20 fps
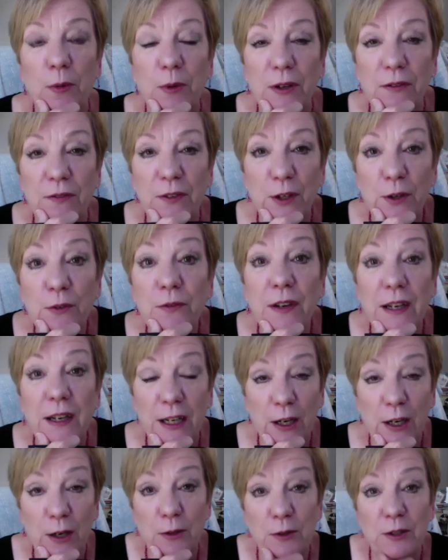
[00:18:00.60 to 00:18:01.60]
review
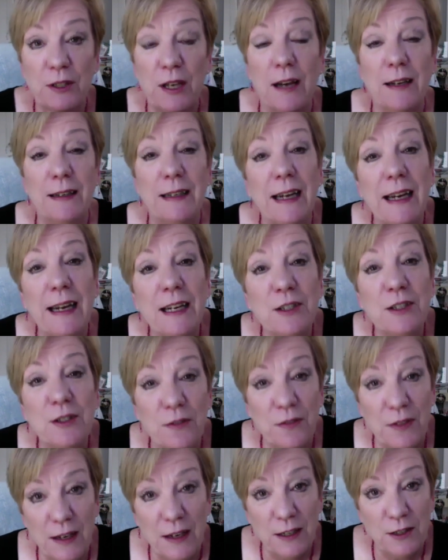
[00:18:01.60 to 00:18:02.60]
videos on each
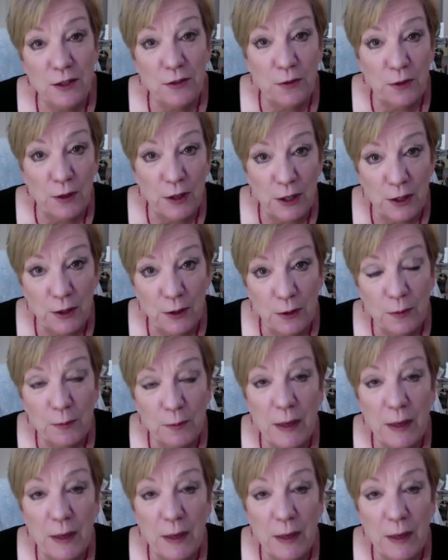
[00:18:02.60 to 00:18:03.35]
of these for you,